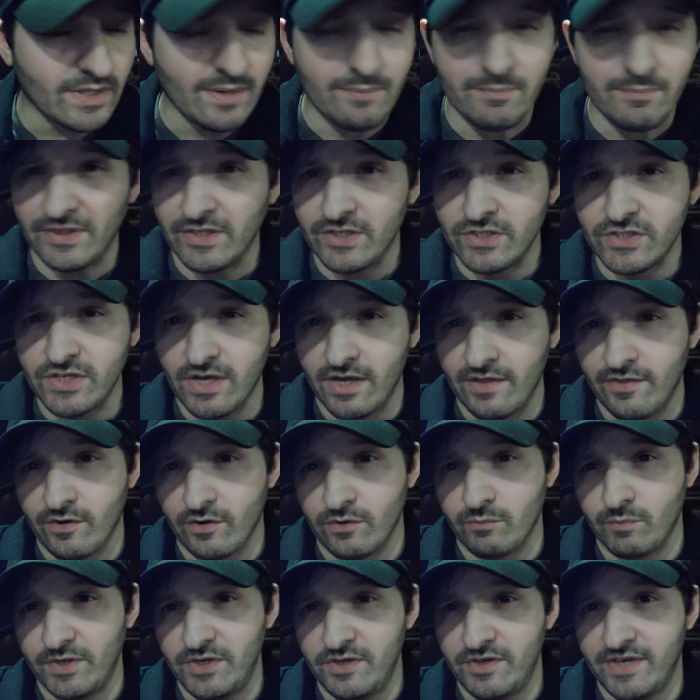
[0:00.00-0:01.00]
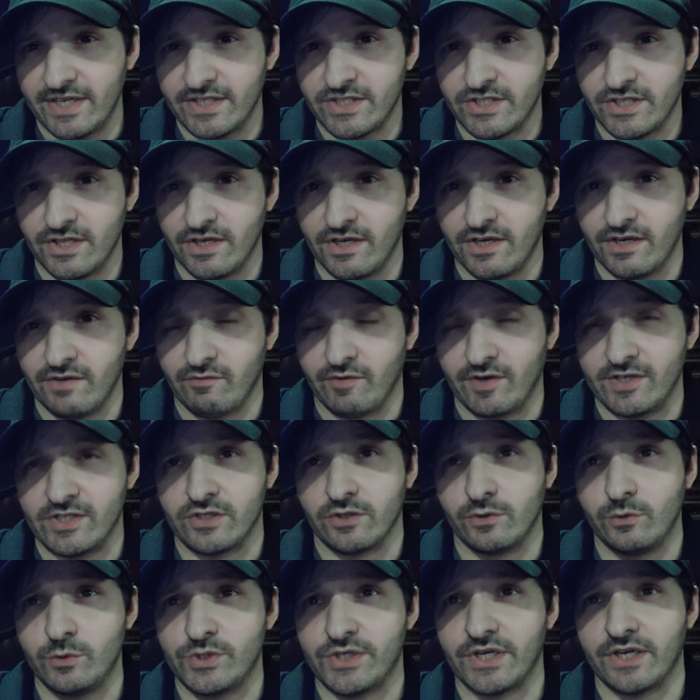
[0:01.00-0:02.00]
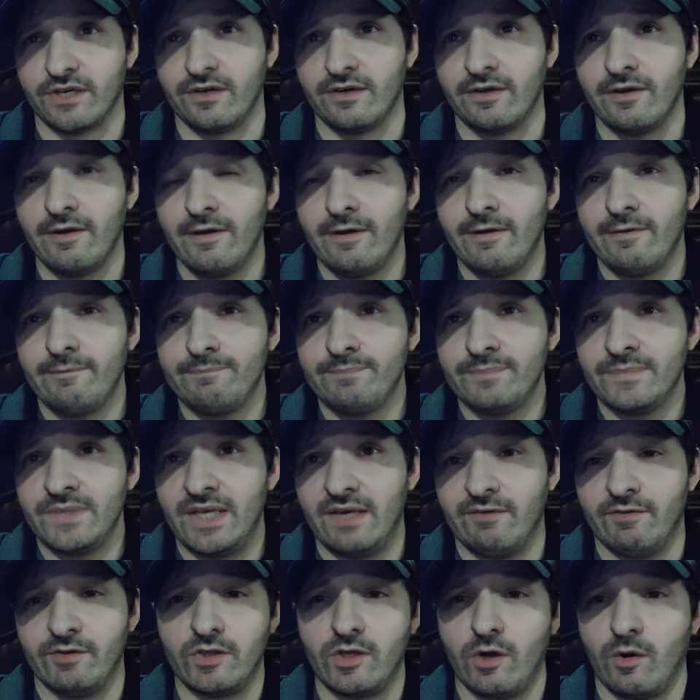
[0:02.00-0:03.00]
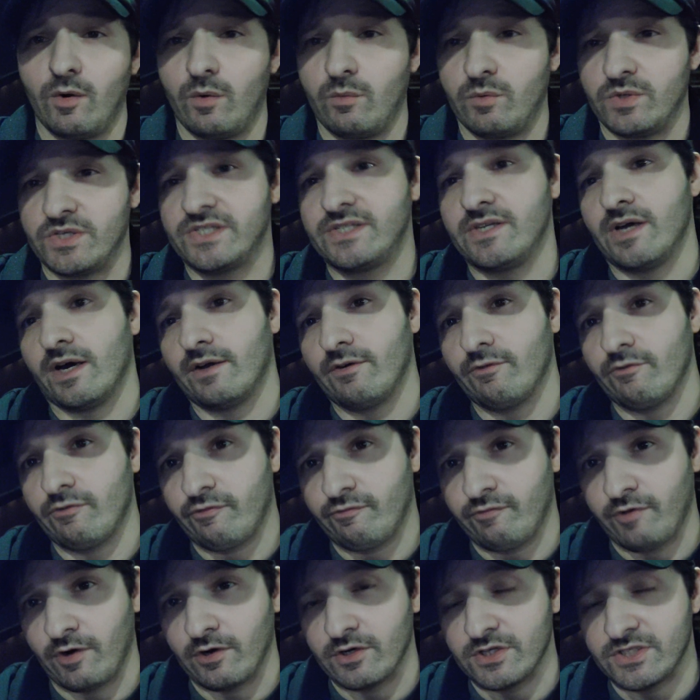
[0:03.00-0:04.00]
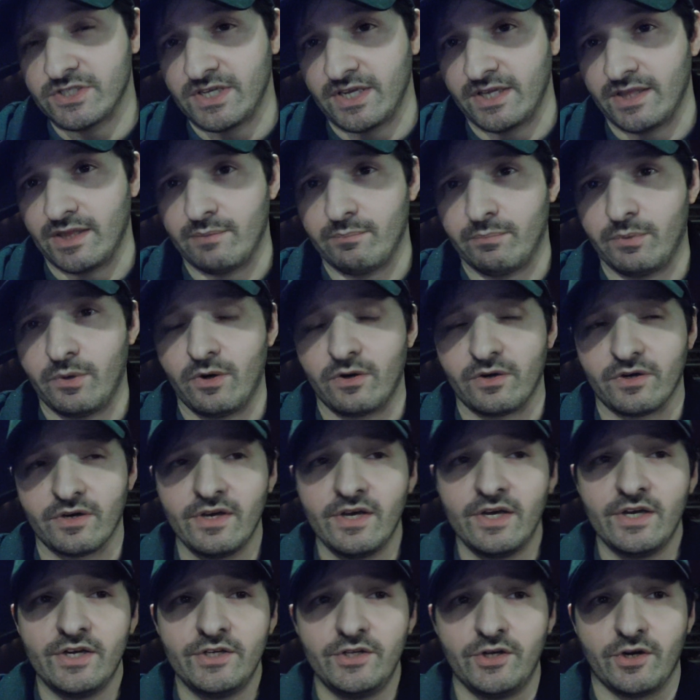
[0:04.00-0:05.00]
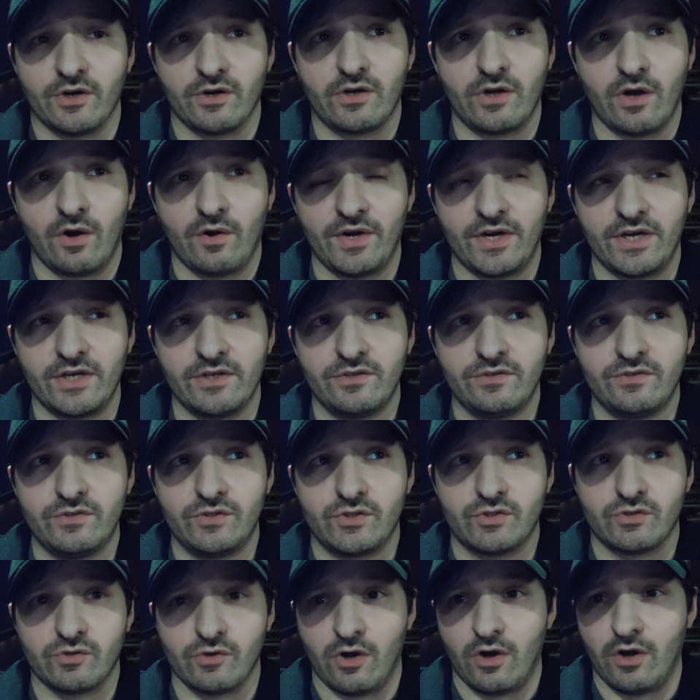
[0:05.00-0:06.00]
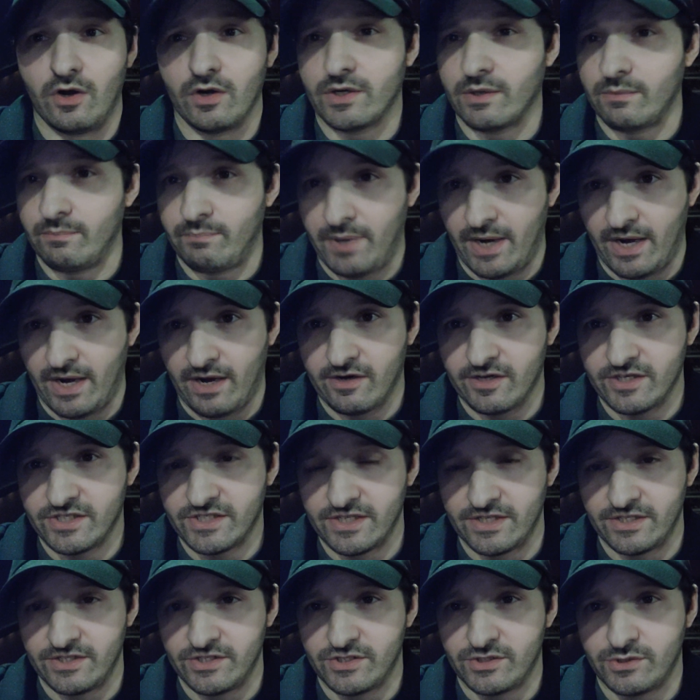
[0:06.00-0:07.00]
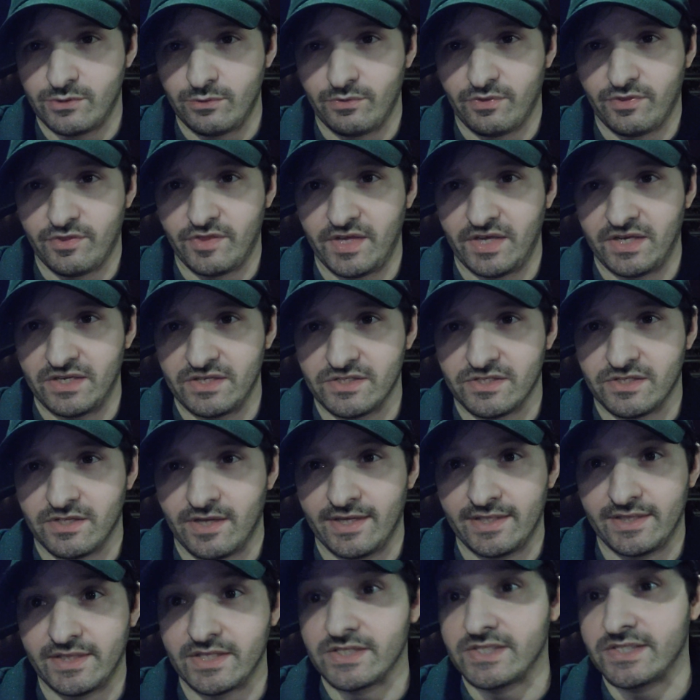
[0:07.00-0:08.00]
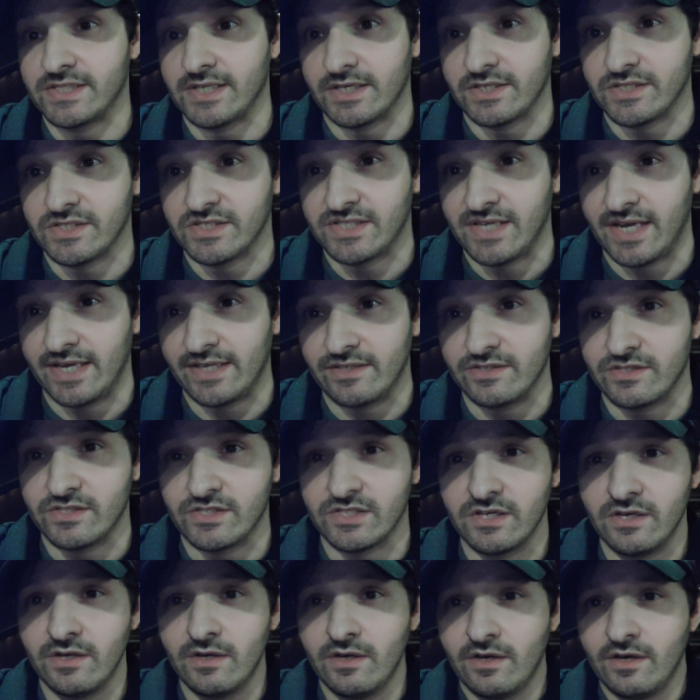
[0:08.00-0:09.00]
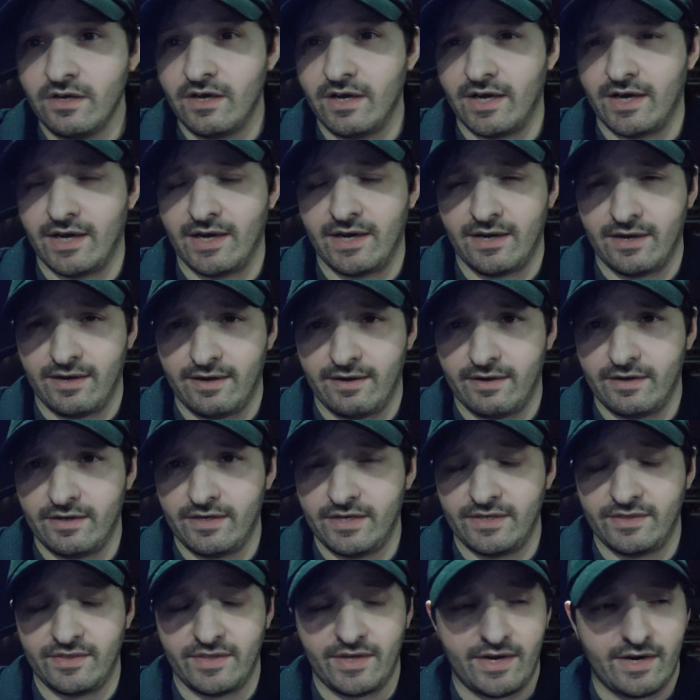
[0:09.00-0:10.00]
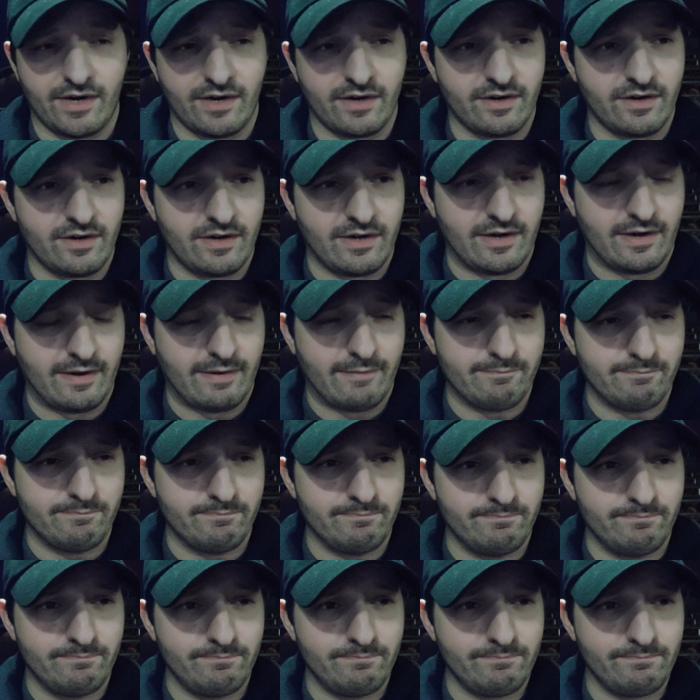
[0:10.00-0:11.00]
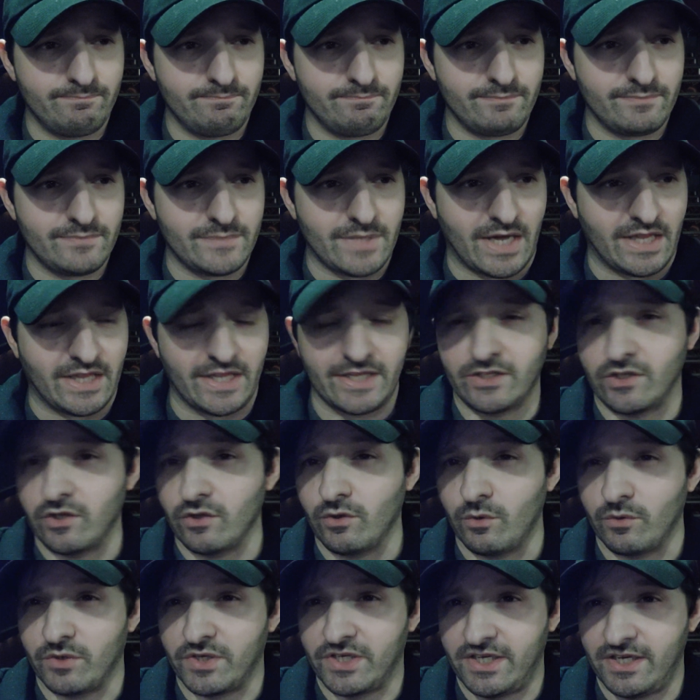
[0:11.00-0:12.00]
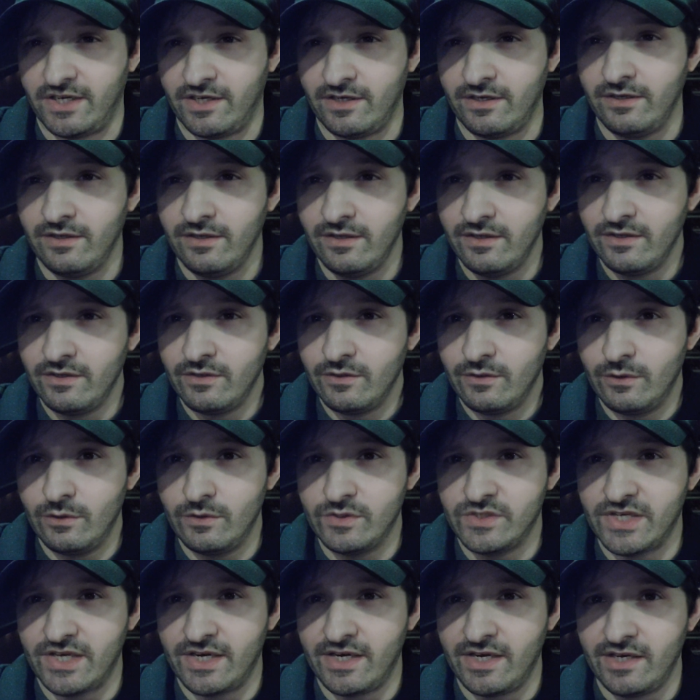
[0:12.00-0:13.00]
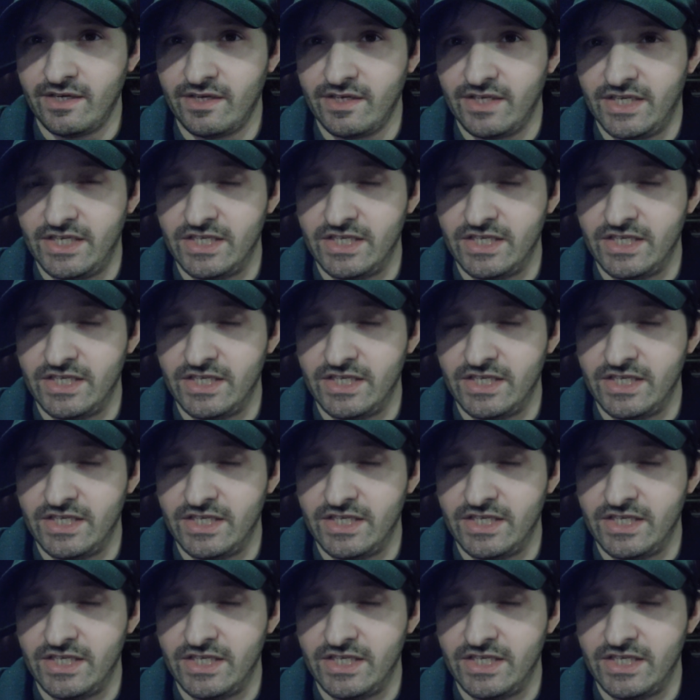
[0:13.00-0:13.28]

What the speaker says: But there's other, when you get to the resolution, even though it was done first in the book, you're going to draw comparisons to things like The Sixth Sense in there. I like the little kid who's in it.